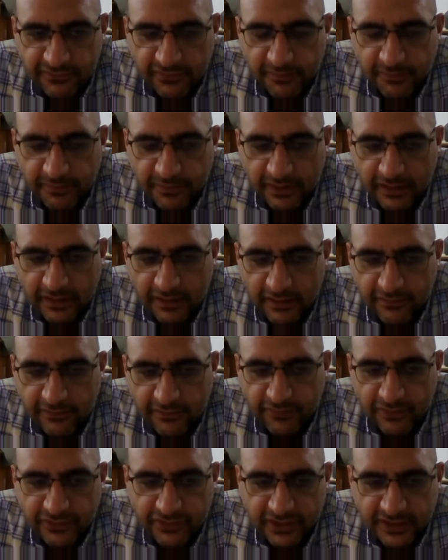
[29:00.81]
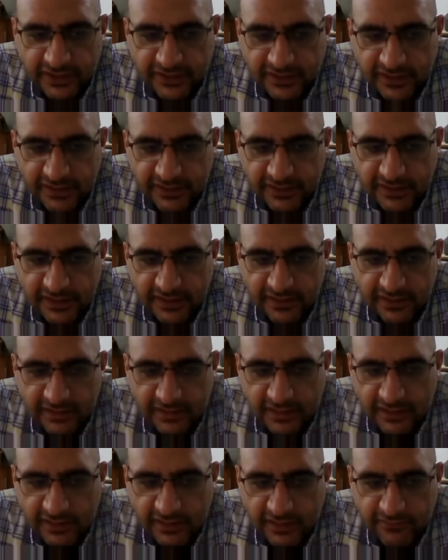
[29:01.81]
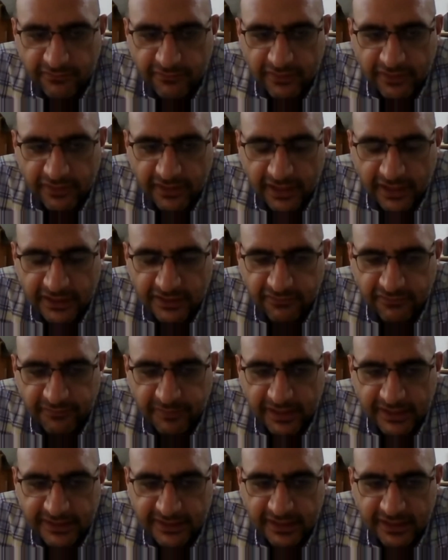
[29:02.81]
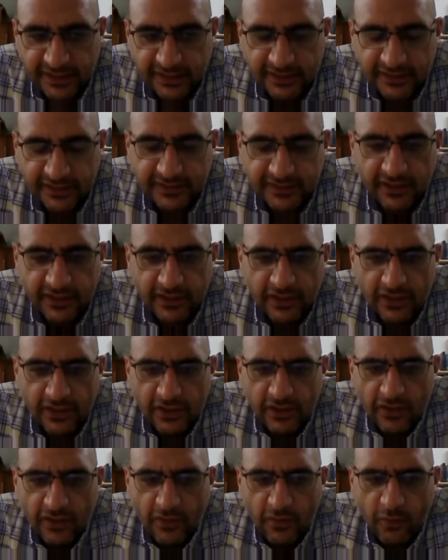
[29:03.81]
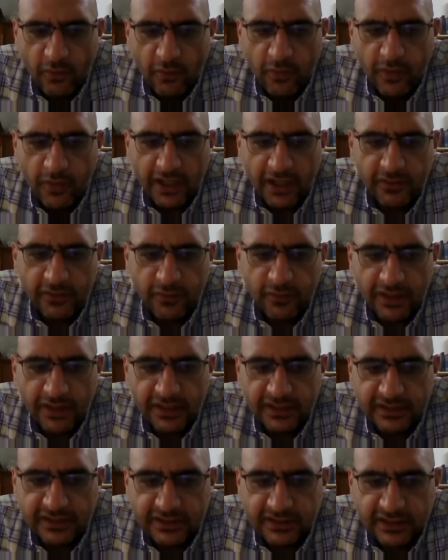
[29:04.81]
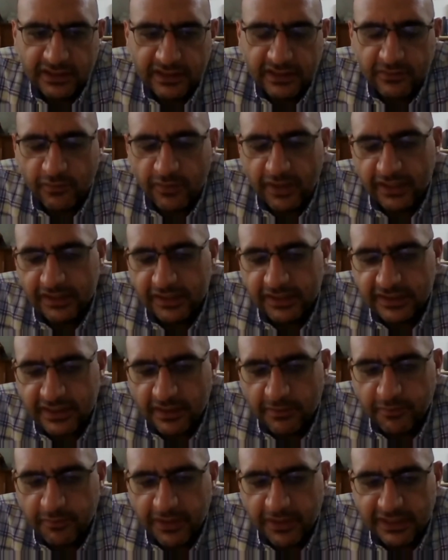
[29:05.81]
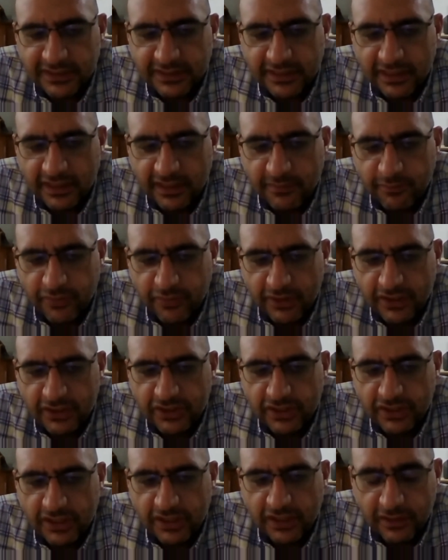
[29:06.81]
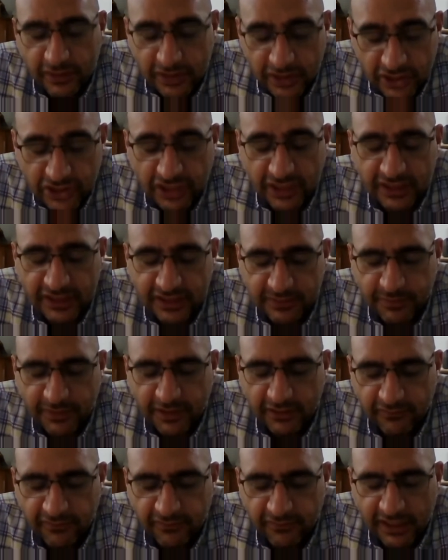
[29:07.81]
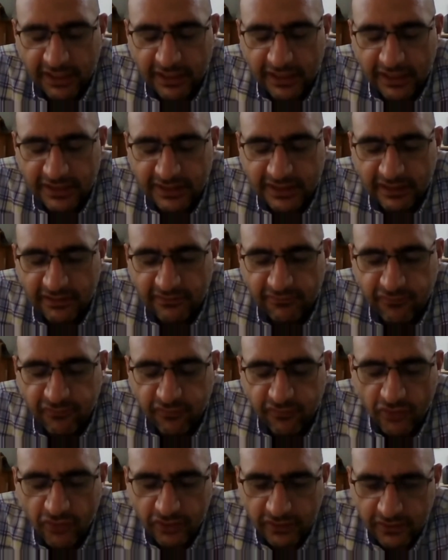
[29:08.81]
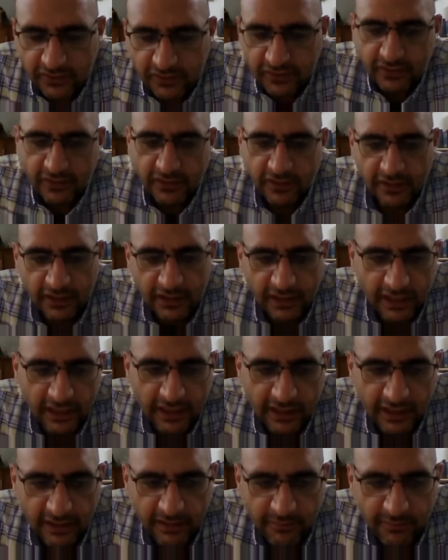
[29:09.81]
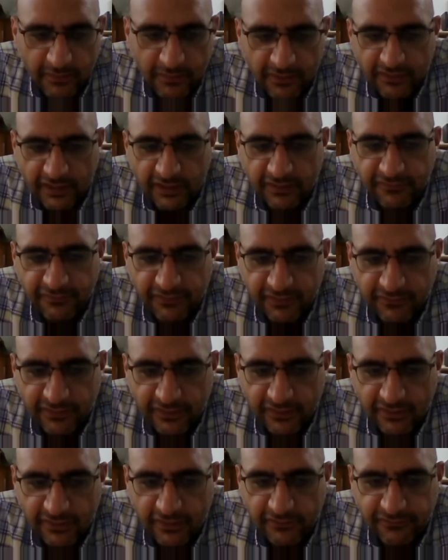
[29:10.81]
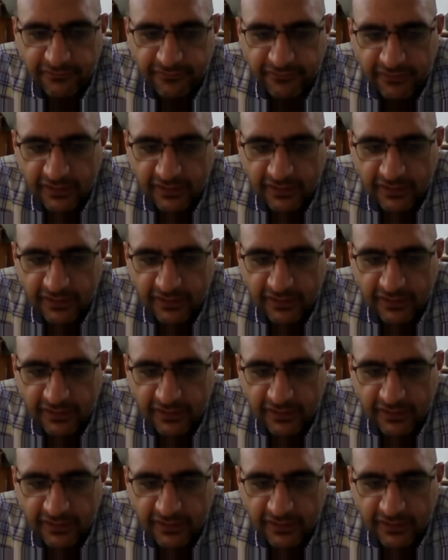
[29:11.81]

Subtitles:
for justice and for the rights of Palestinians. Why did some Palestinian politicians, part of the Knesset, vote in favor of